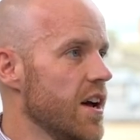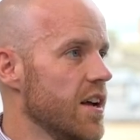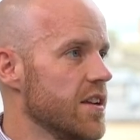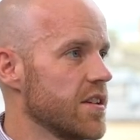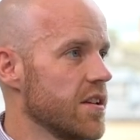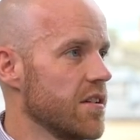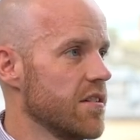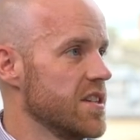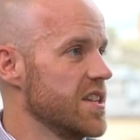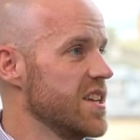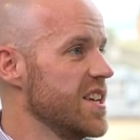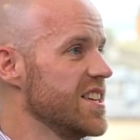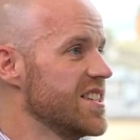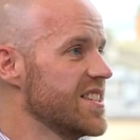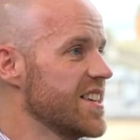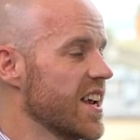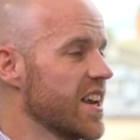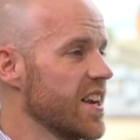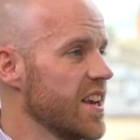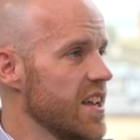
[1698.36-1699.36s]
until it's
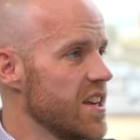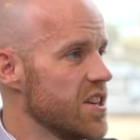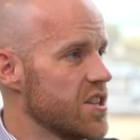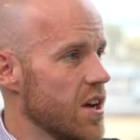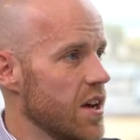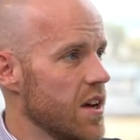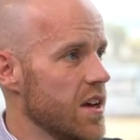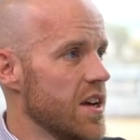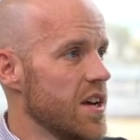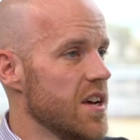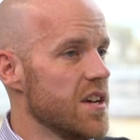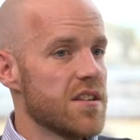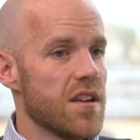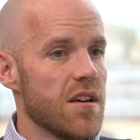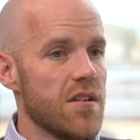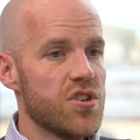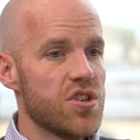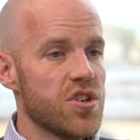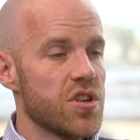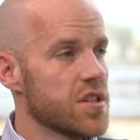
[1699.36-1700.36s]
second nature.
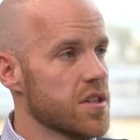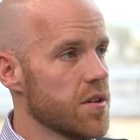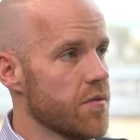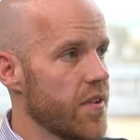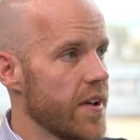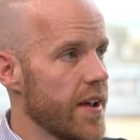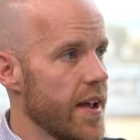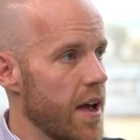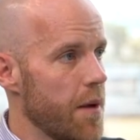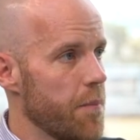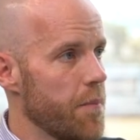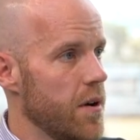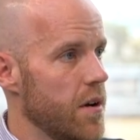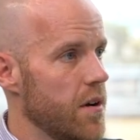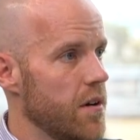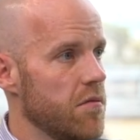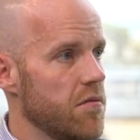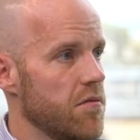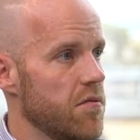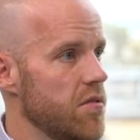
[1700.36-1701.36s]
So should something
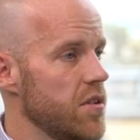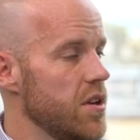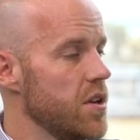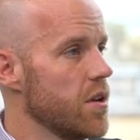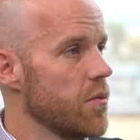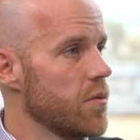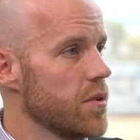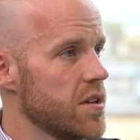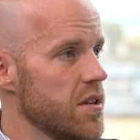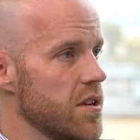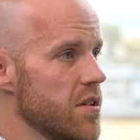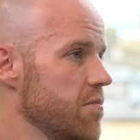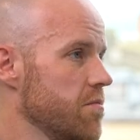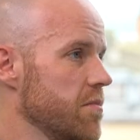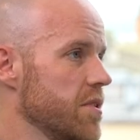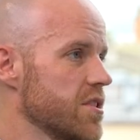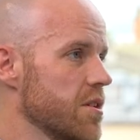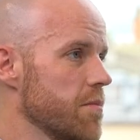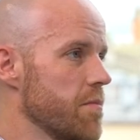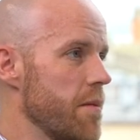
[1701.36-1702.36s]
happen, you know what to do.
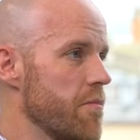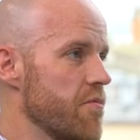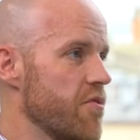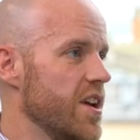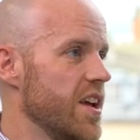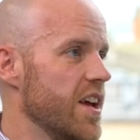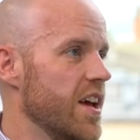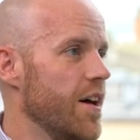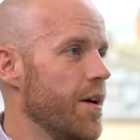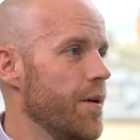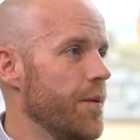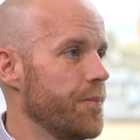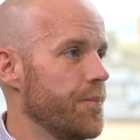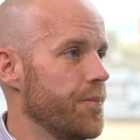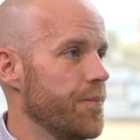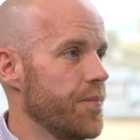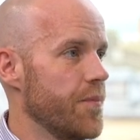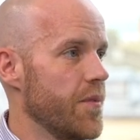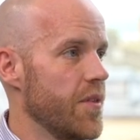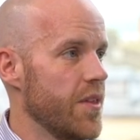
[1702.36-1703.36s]
Muscle memory
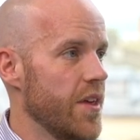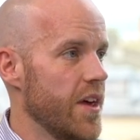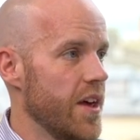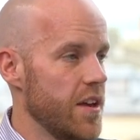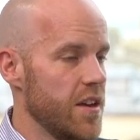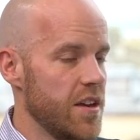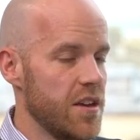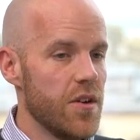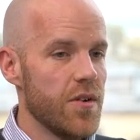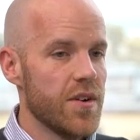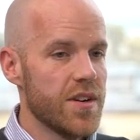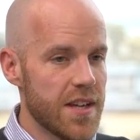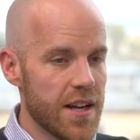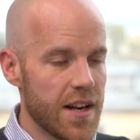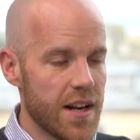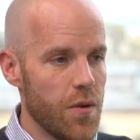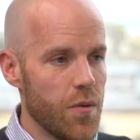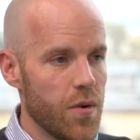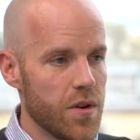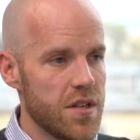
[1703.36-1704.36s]
there. You know
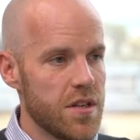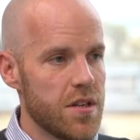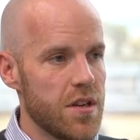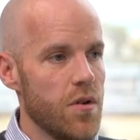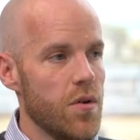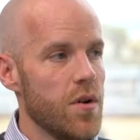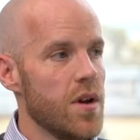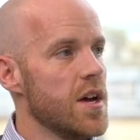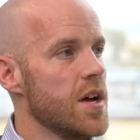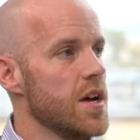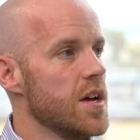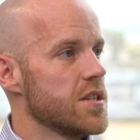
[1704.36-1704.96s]
exactly what to do.